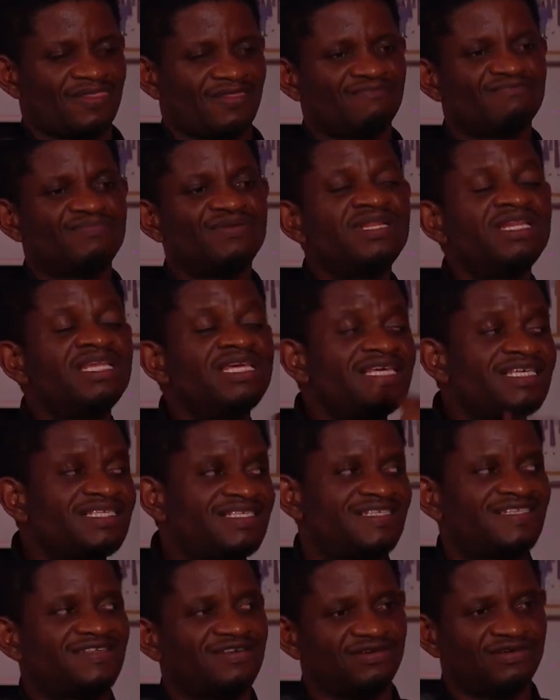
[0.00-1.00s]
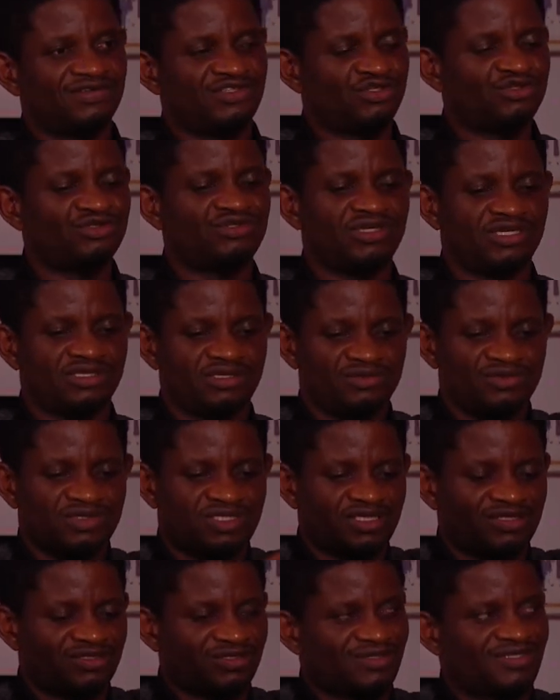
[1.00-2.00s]
Please, children, you will
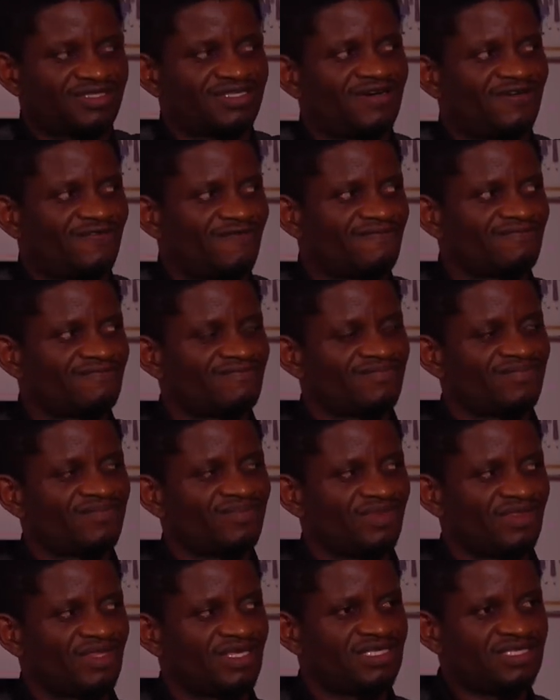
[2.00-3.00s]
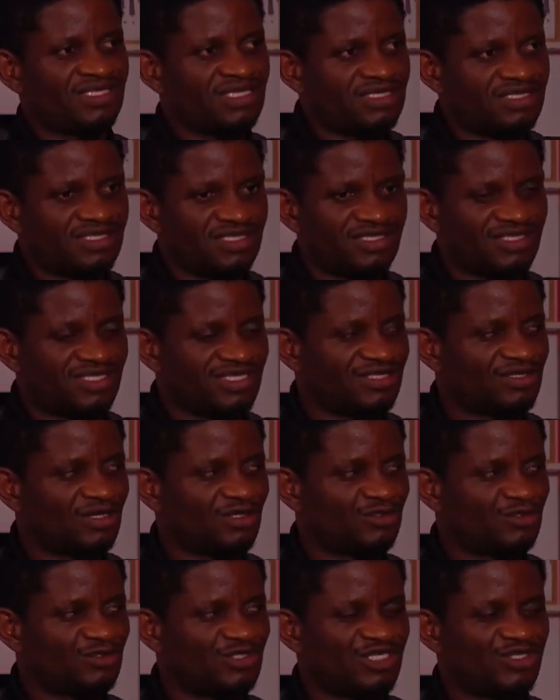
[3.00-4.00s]
sit us down. See, see, see, don't
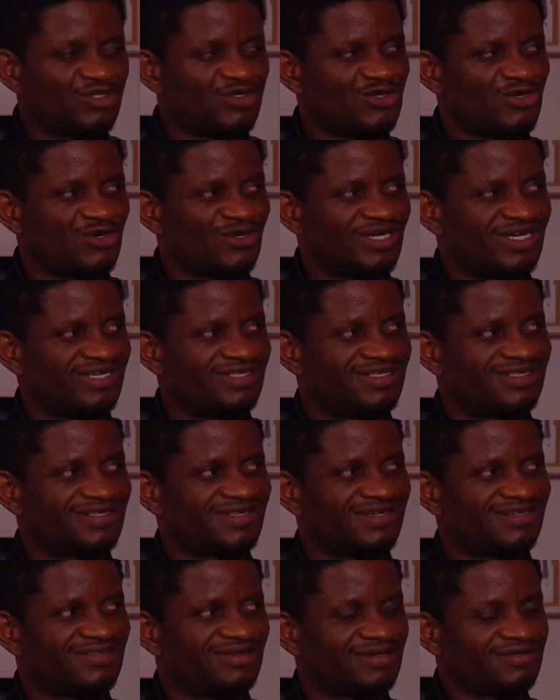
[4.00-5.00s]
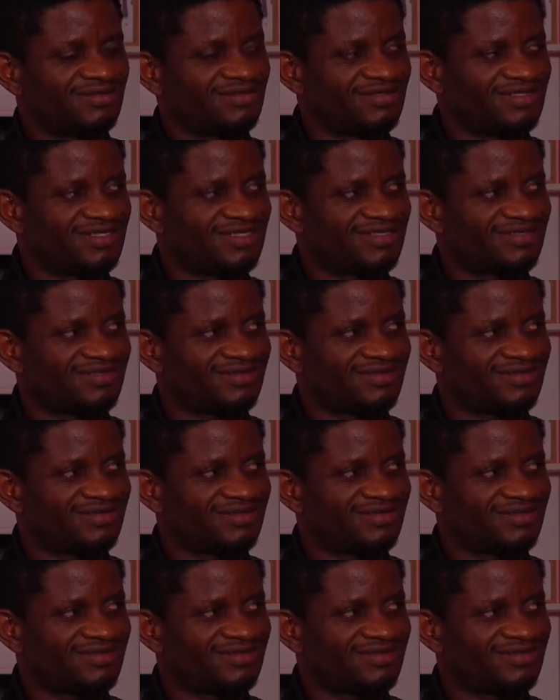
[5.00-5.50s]
do this to your kids. Don't do this.